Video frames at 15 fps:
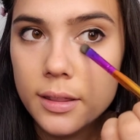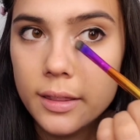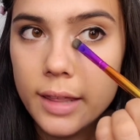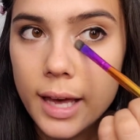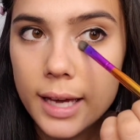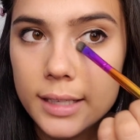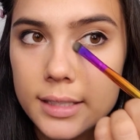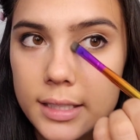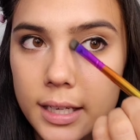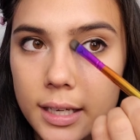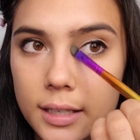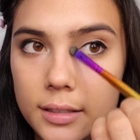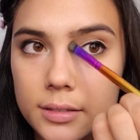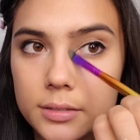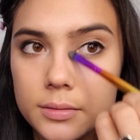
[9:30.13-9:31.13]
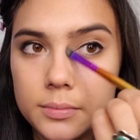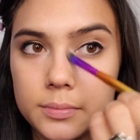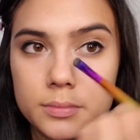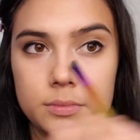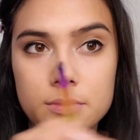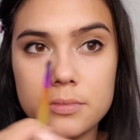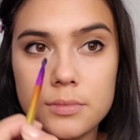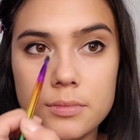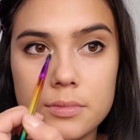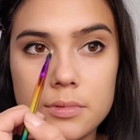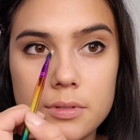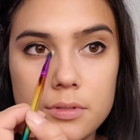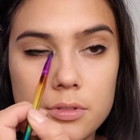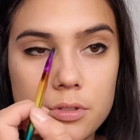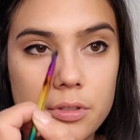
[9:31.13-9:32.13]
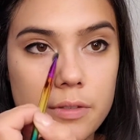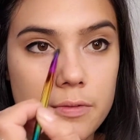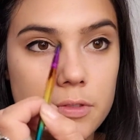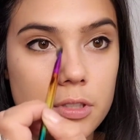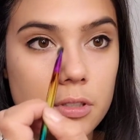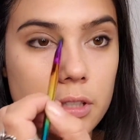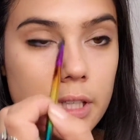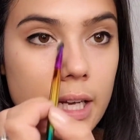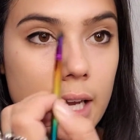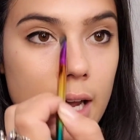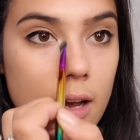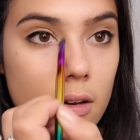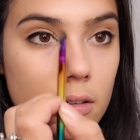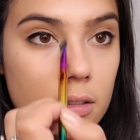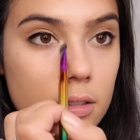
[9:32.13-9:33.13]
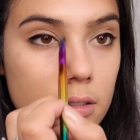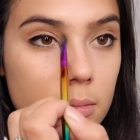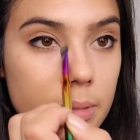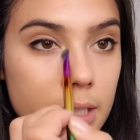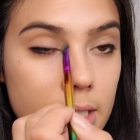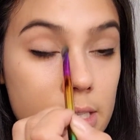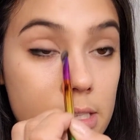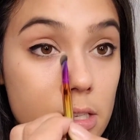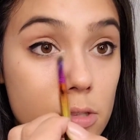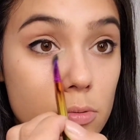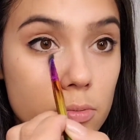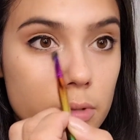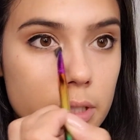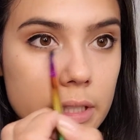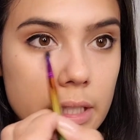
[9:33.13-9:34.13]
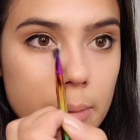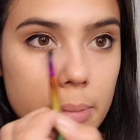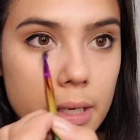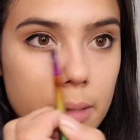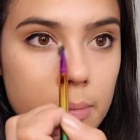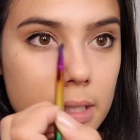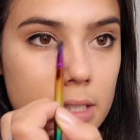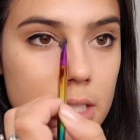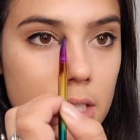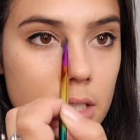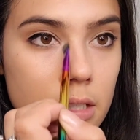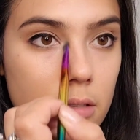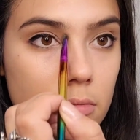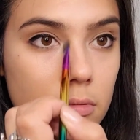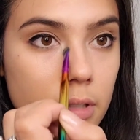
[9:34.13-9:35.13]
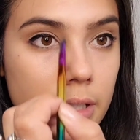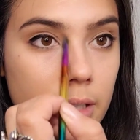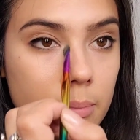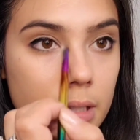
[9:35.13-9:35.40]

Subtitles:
that down, sort of dulling it out a little bit because it's really pigmented and really